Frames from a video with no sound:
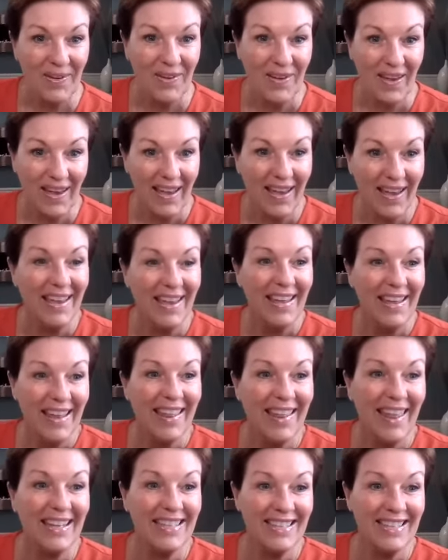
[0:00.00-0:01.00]
Okay,
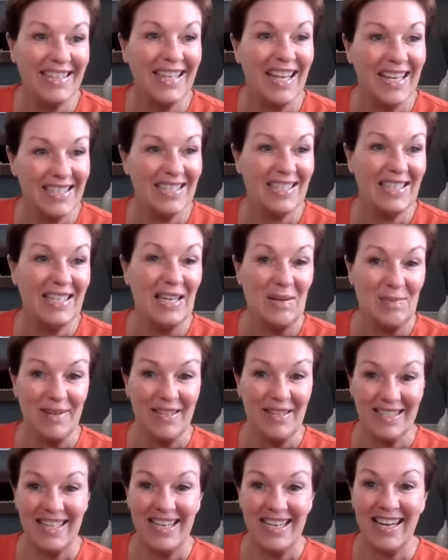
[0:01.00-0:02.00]
that's that's deep,
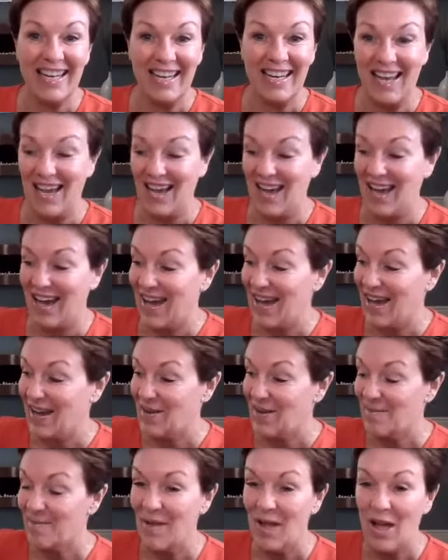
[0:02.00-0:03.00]
isn't it?
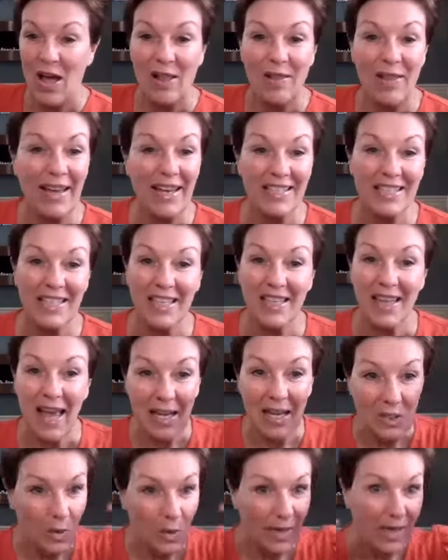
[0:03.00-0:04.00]
Um, like I said
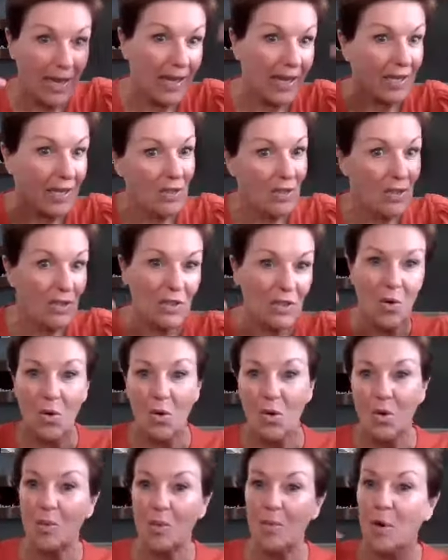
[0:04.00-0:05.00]
last week, I can do this
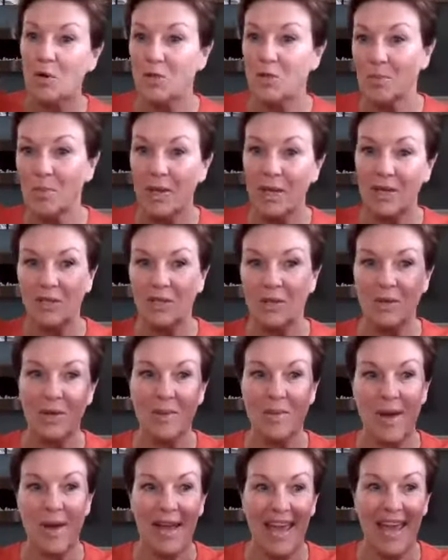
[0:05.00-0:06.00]
whole motion picture
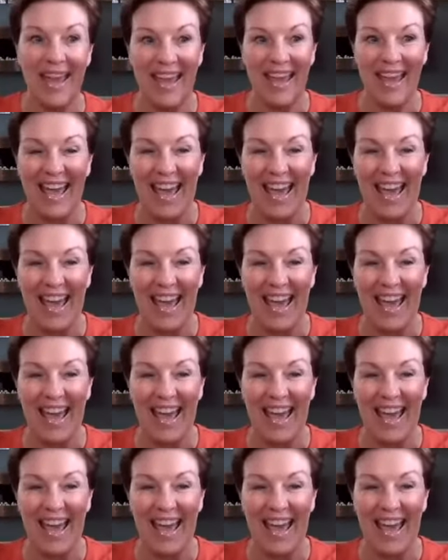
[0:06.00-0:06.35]
in my